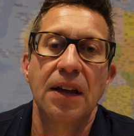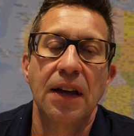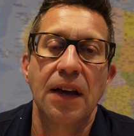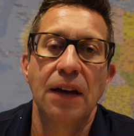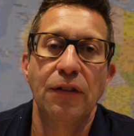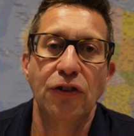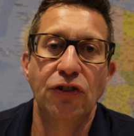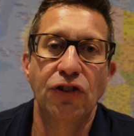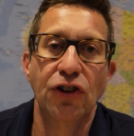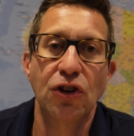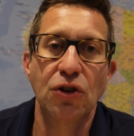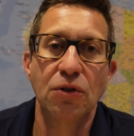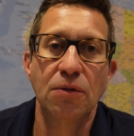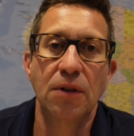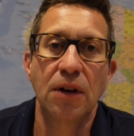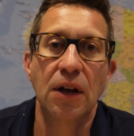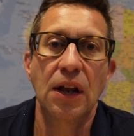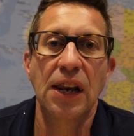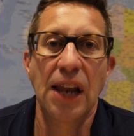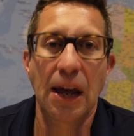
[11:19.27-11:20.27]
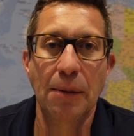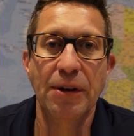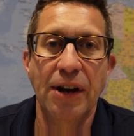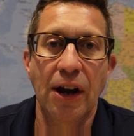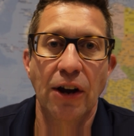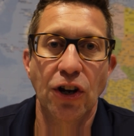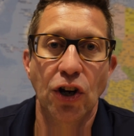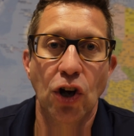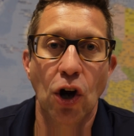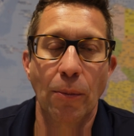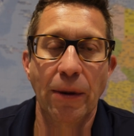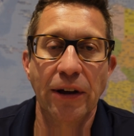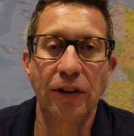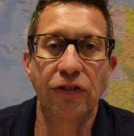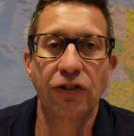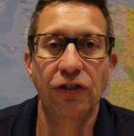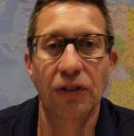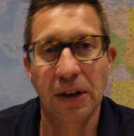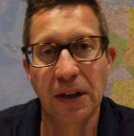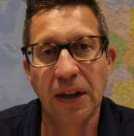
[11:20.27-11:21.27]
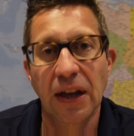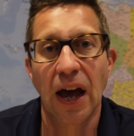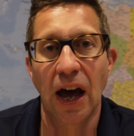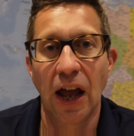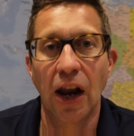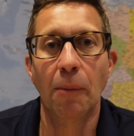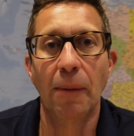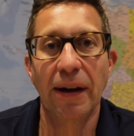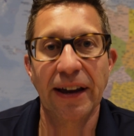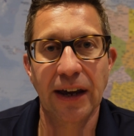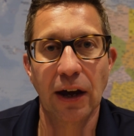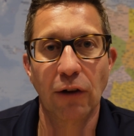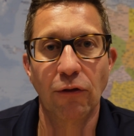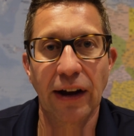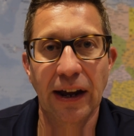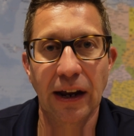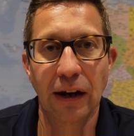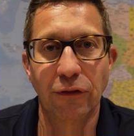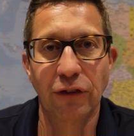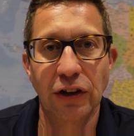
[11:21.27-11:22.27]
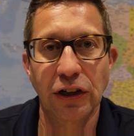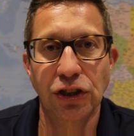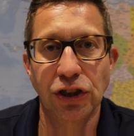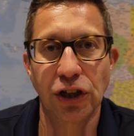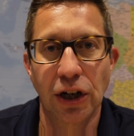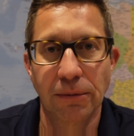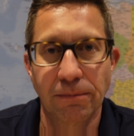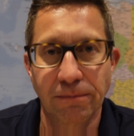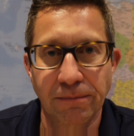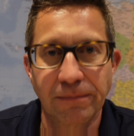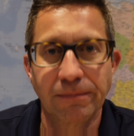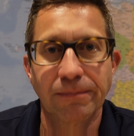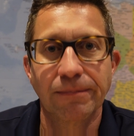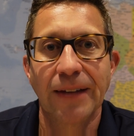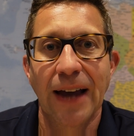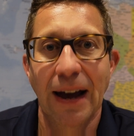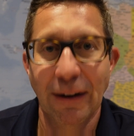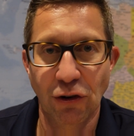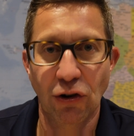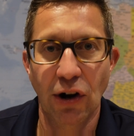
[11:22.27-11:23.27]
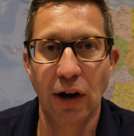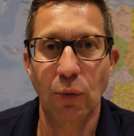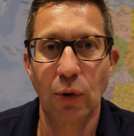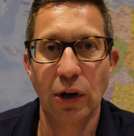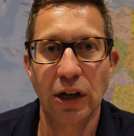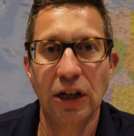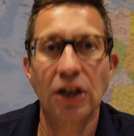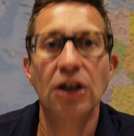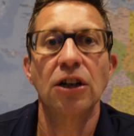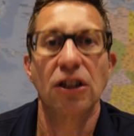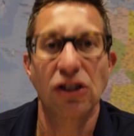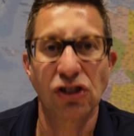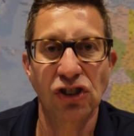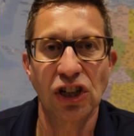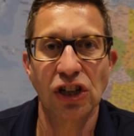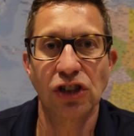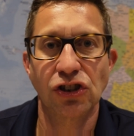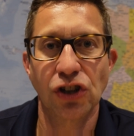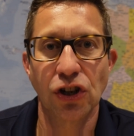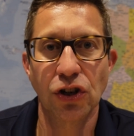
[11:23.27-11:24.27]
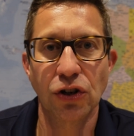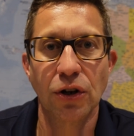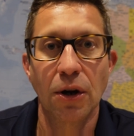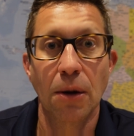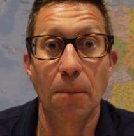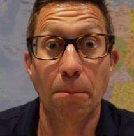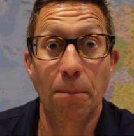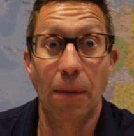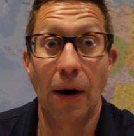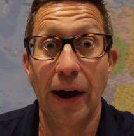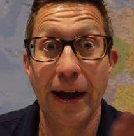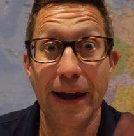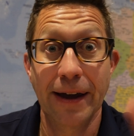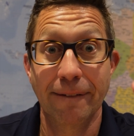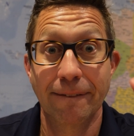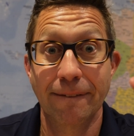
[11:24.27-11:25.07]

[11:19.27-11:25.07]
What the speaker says: If you do, let me know in the comments and I'll make it a regular feature. Have a great week. See you soon. Bye.